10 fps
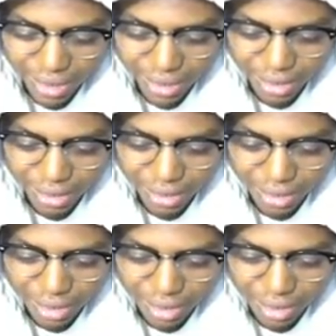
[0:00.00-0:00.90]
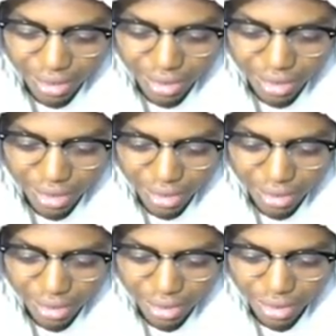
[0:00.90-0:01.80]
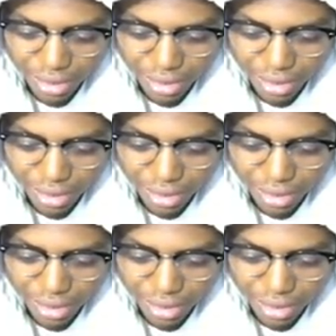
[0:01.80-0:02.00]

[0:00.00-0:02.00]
[no speech]